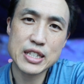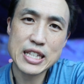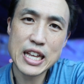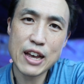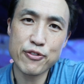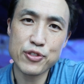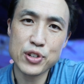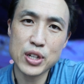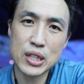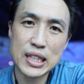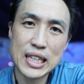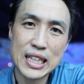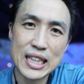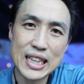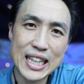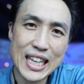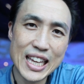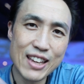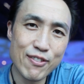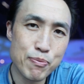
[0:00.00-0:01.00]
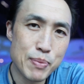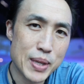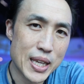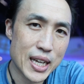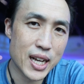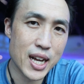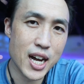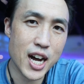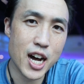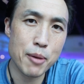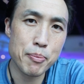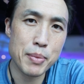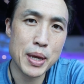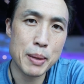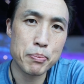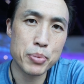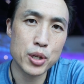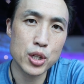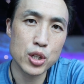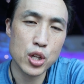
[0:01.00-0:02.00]
definitely leave me a
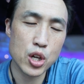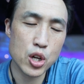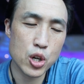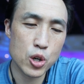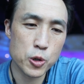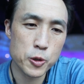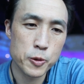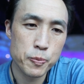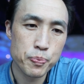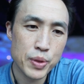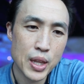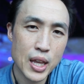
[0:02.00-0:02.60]
comment below.